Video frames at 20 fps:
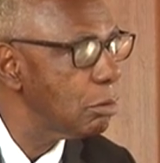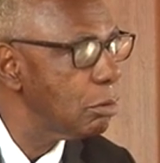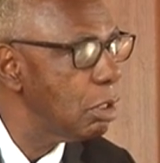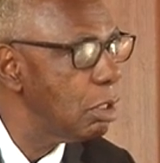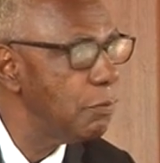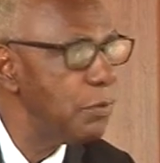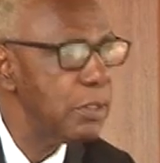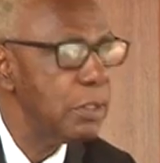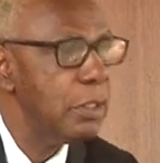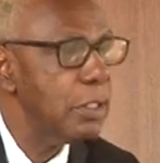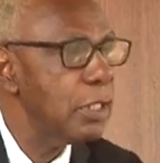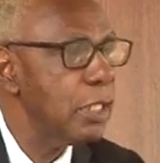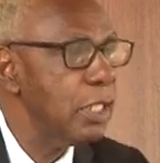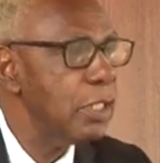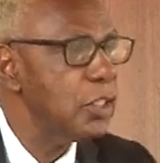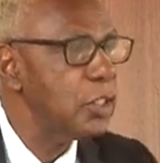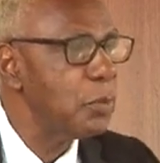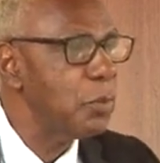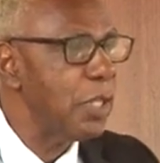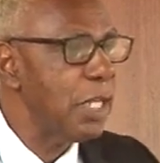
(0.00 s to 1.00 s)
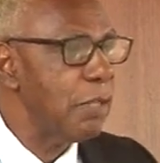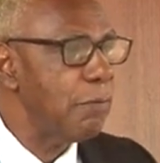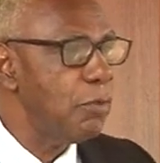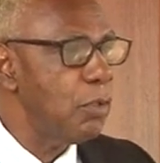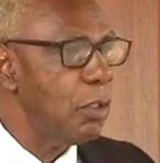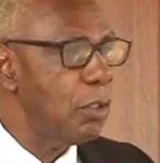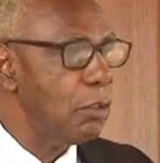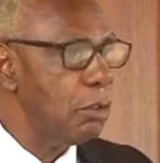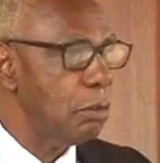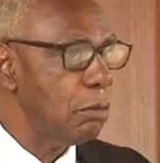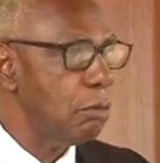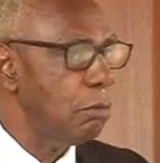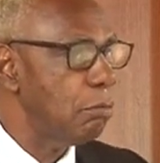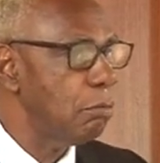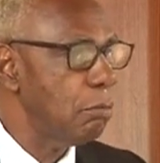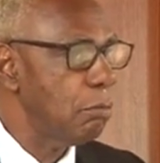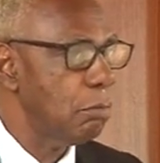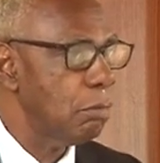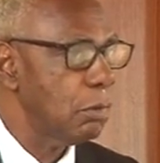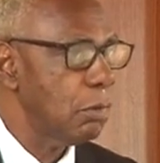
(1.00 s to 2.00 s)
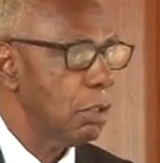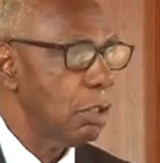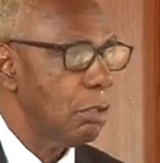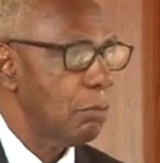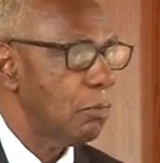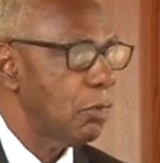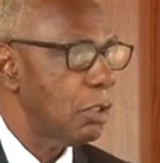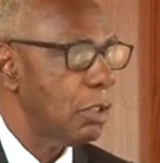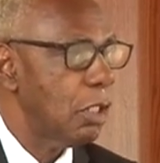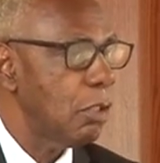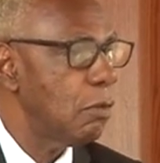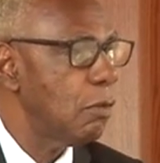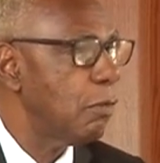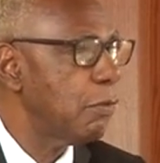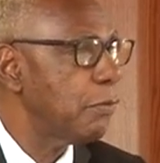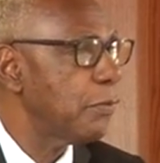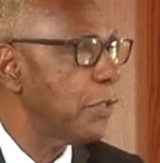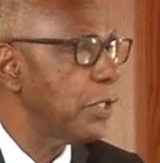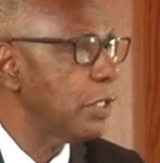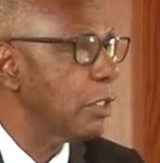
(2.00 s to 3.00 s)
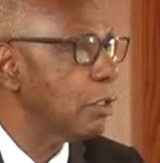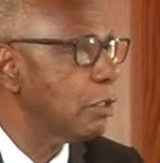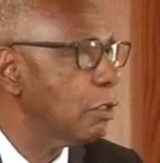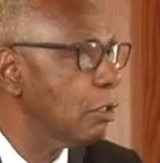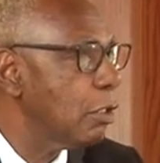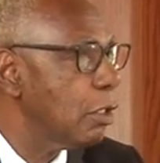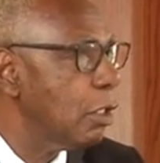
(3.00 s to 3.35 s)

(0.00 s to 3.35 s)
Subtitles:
Everything else we have done. But I don't think,